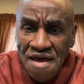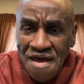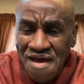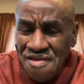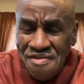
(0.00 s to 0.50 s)

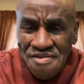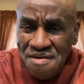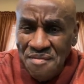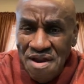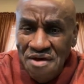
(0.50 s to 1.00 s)
and
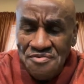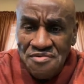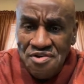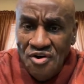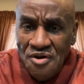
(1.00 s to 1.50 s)
somebody else was
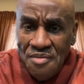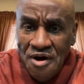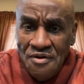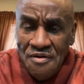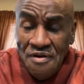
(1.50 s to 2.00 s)
talking
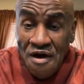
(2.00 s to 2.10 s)
about